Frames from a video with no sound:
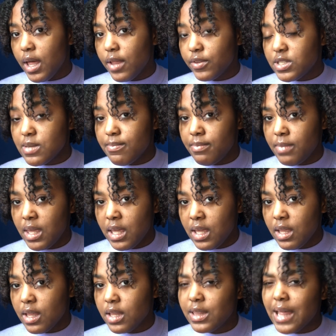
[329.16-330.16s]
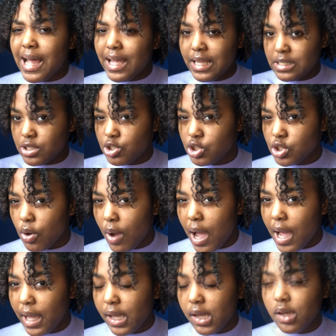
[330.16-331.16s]
to me, that isn't so
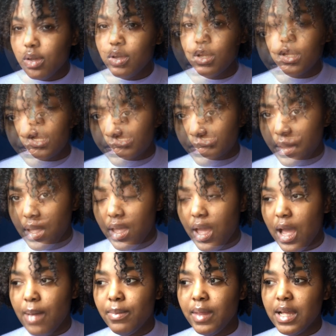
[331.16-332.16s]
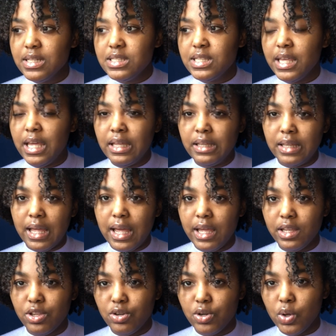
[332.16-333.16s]
high. I'm not saying
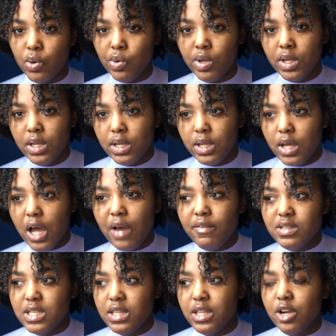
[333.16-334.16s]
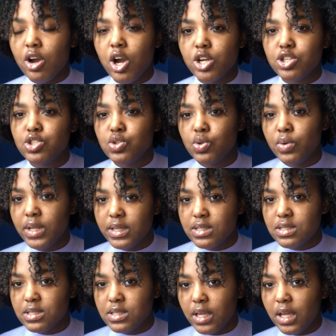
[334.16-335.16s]
that, you know, obviously there are
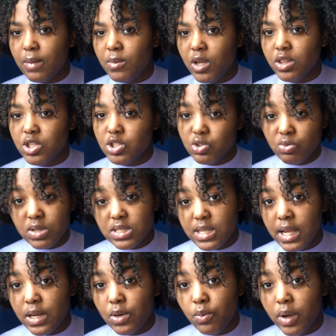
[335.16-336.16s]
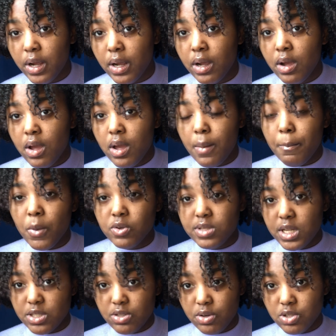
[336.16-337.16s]
students, it could be on the students' end where most of
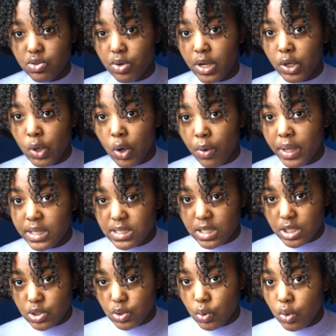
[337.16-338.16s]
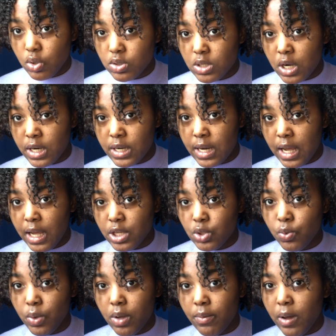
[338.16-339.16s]
these students who are going into these schools are not
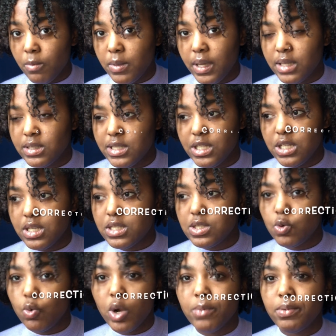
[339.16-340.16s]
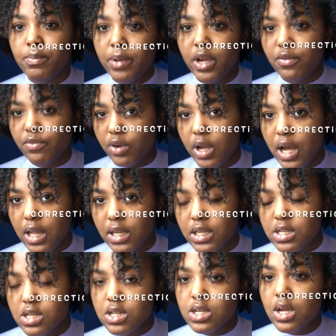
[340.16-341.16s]
doing well because they just weren't prepared for
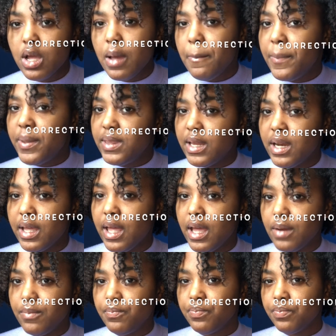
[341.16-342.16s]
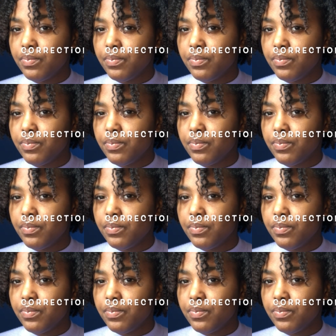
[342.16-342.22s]
college. But then again,